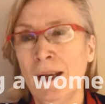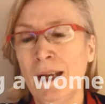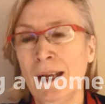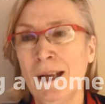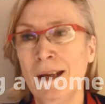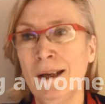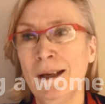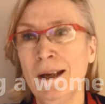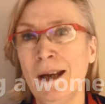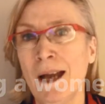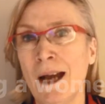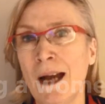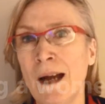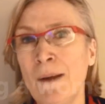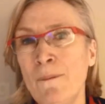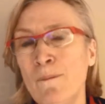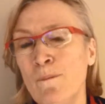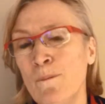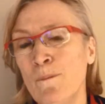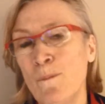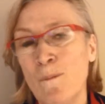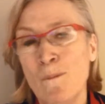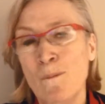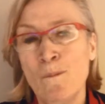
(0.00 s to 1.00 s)
In
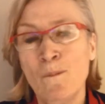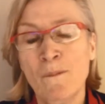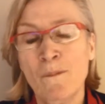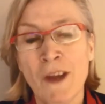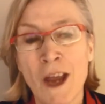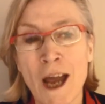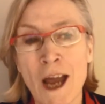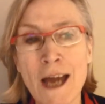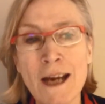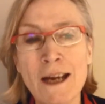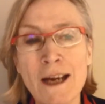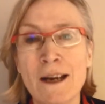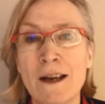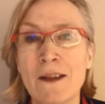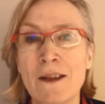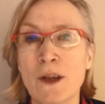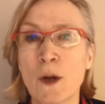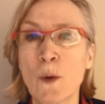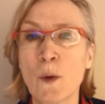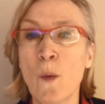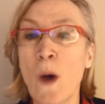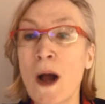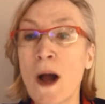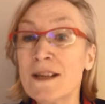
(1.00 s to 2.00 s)
Canada,
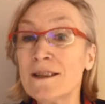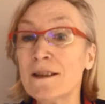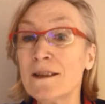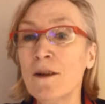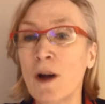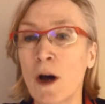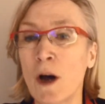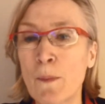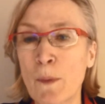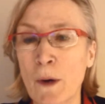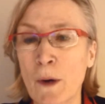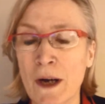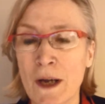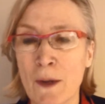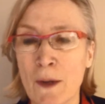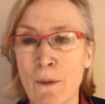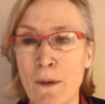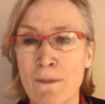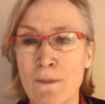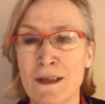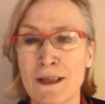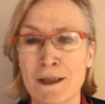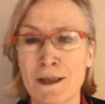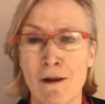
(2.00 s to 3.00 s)
there was an all-party
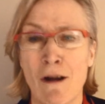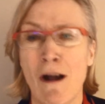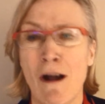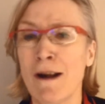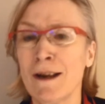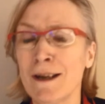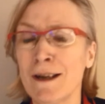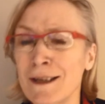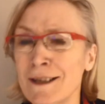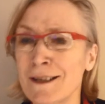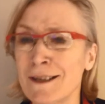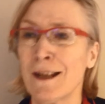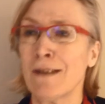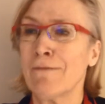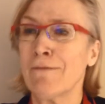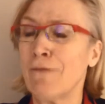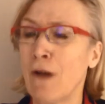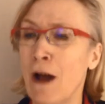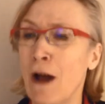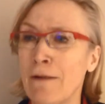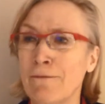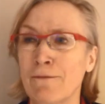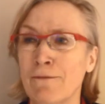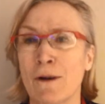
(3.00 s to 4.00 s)
women's caucus that
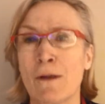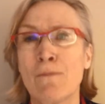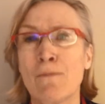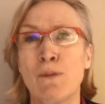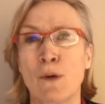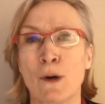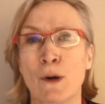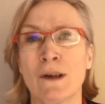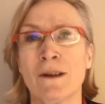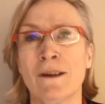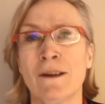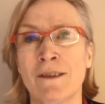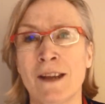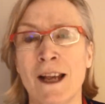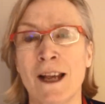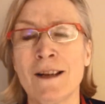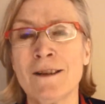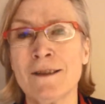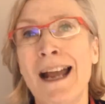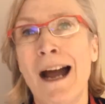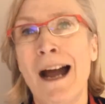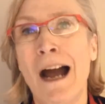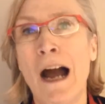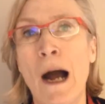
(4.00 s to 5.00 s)
fought for important
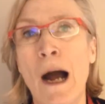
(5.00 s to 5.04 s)
things.